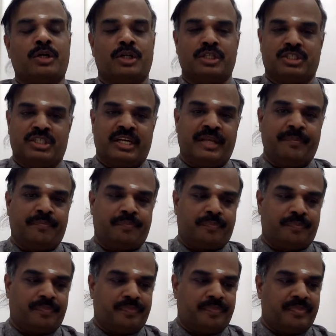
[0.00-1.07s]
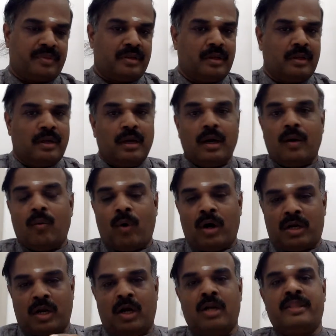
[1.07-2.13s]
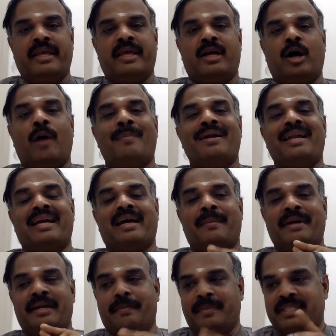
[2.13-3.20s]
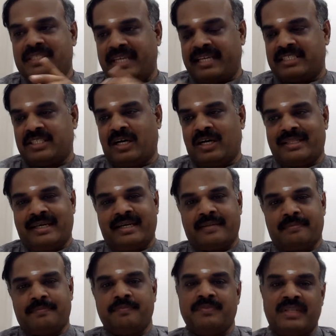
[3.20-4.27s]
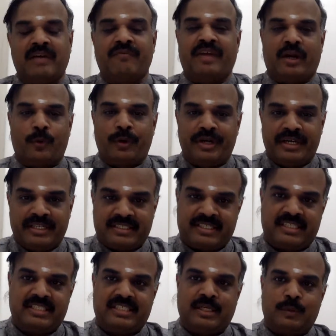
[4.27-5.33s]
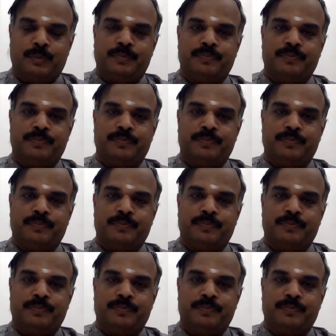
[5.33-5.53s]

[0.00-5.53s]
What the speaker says: to study, what are all the commonly committed mistakes are there, that we are going to discuss now.